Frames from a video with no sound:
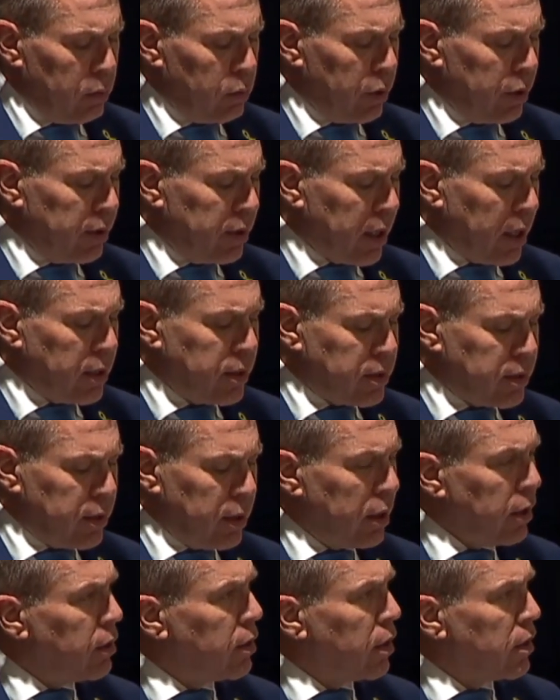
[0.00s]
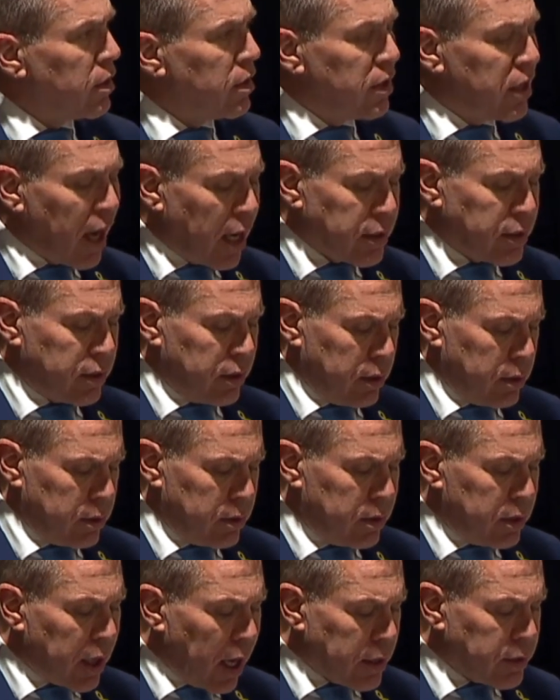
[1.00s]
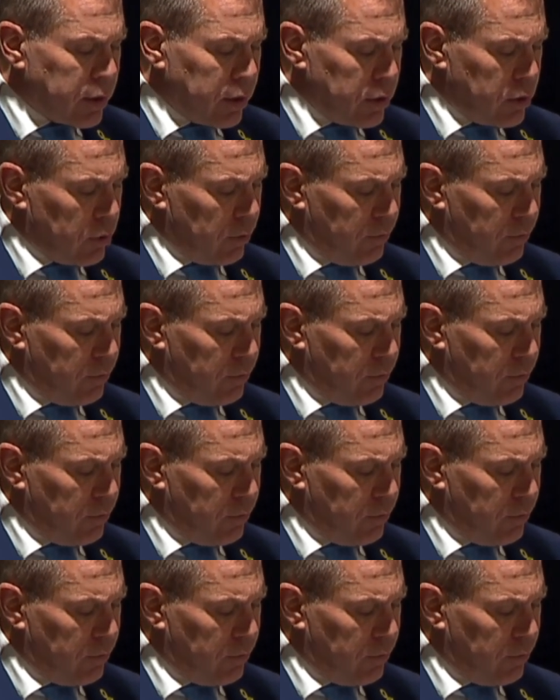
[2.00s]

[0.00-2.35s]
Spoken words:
when they see the dozens